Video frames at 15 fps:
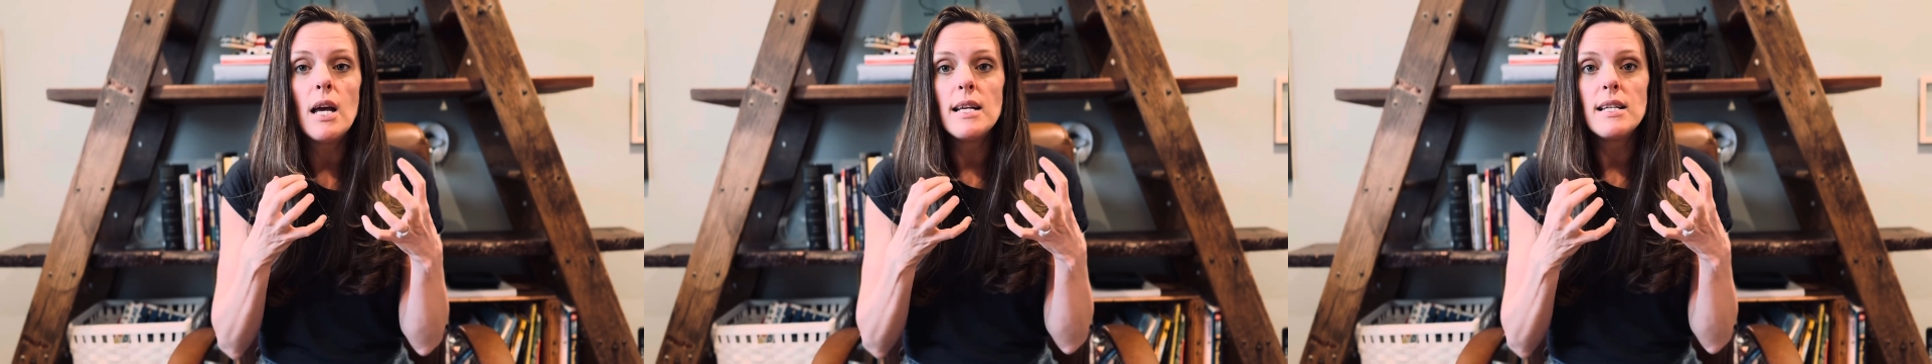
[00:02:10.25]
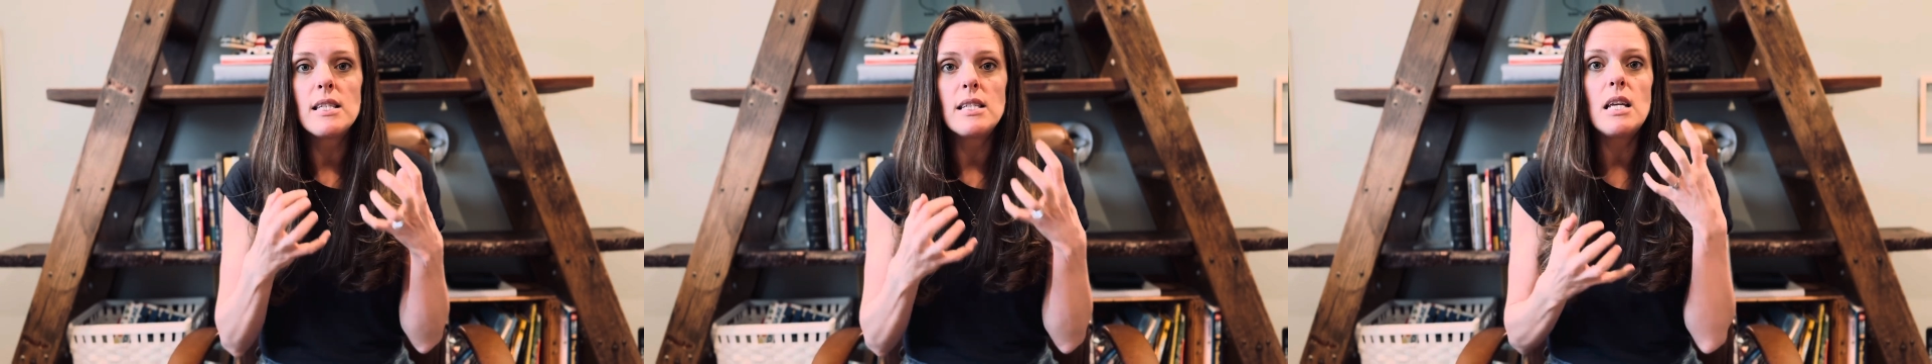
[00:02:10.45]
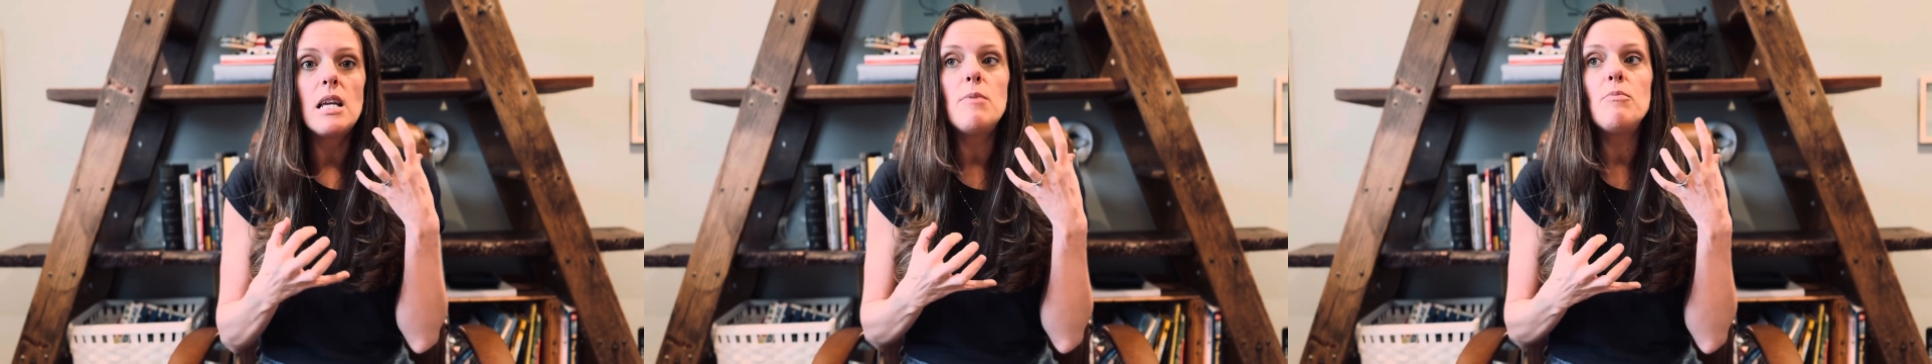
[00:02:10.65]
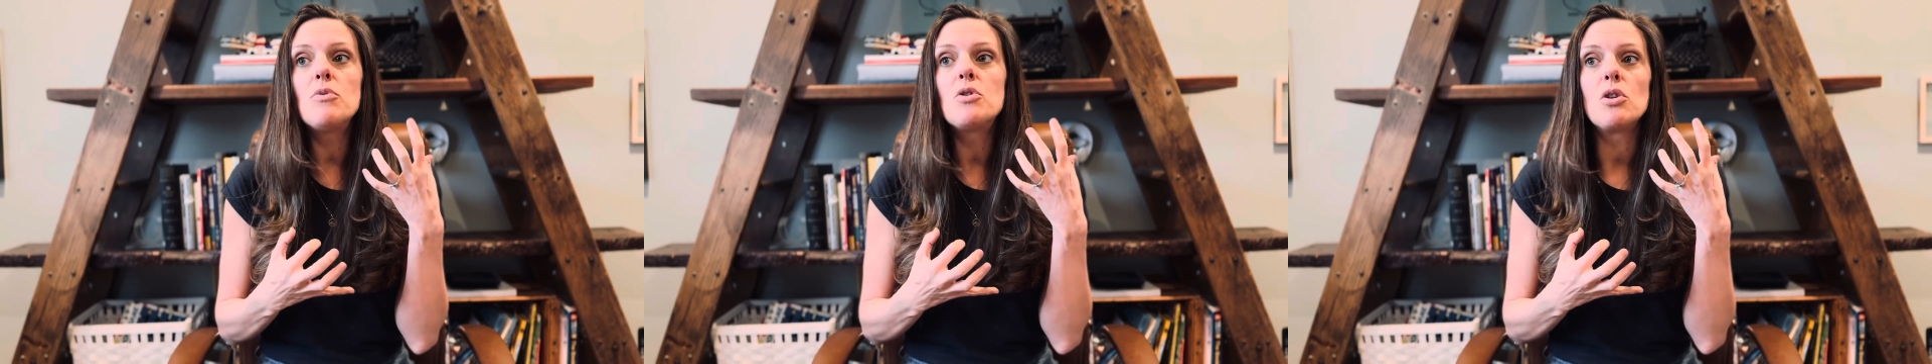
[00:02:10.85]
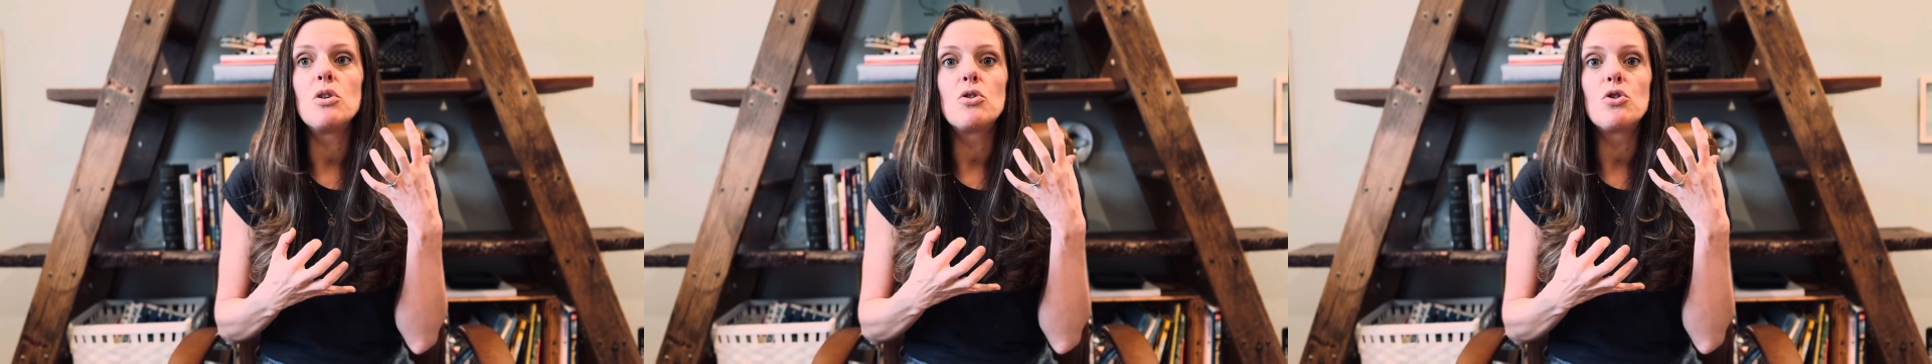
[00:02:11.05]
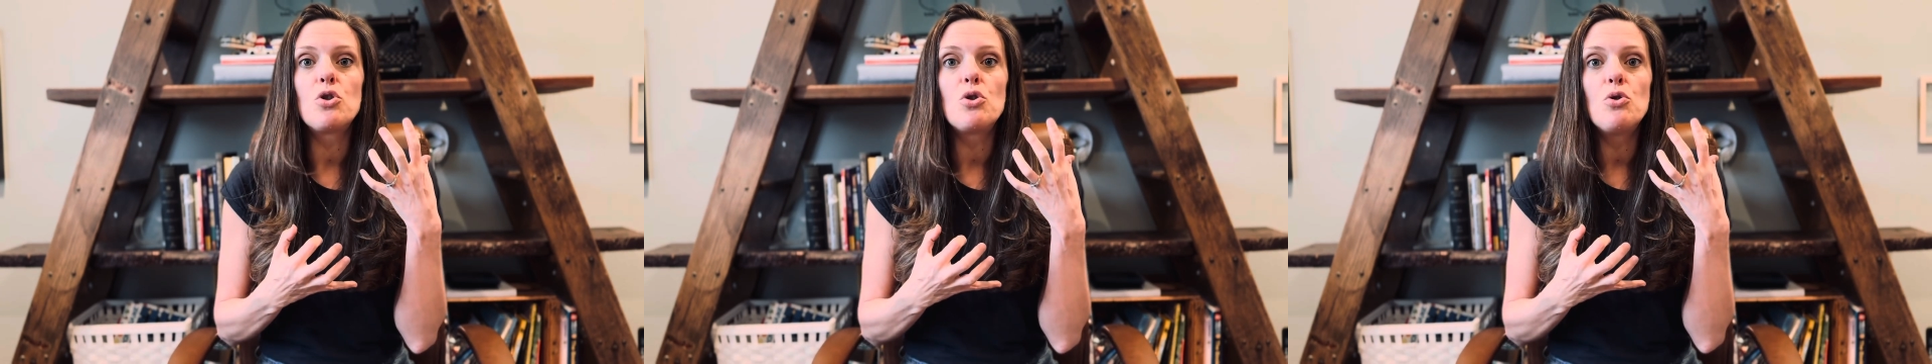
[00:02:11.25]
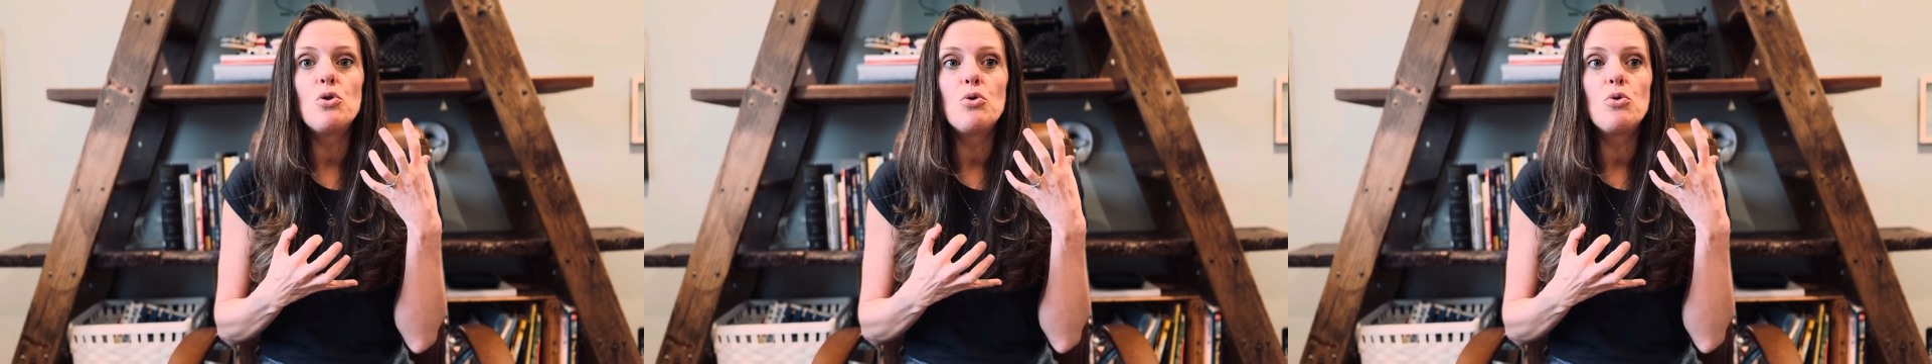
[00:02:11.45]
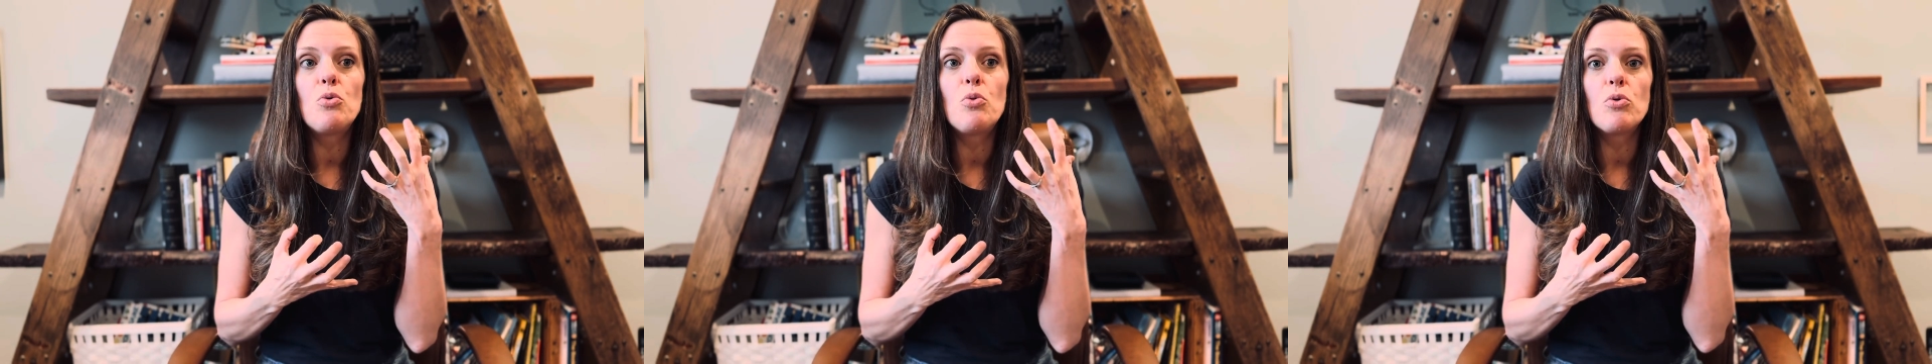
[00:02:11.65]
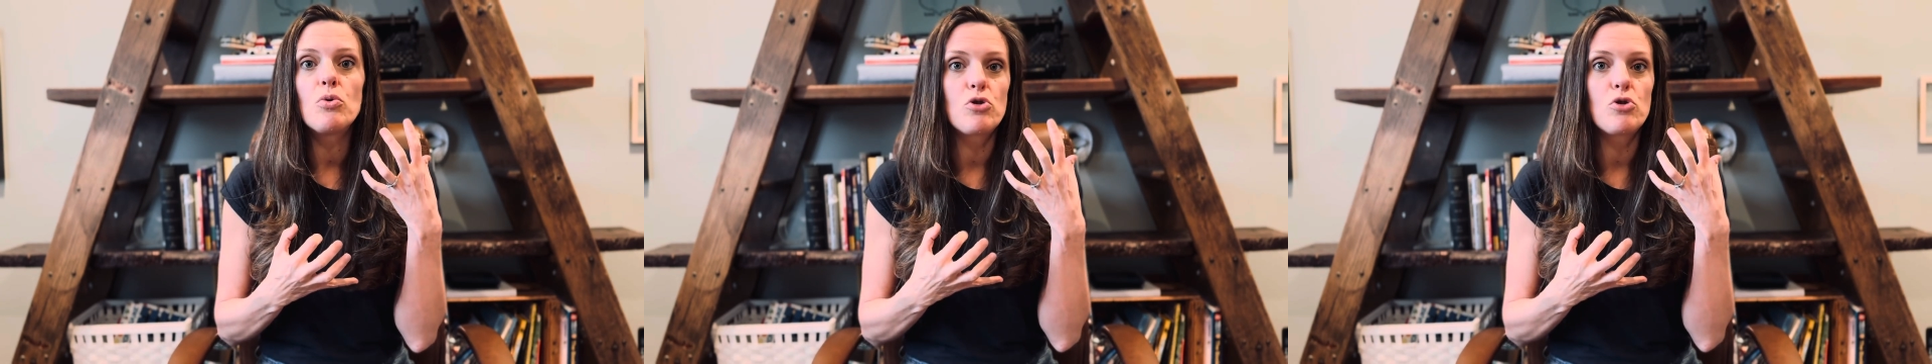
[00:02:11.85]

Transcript: seemed to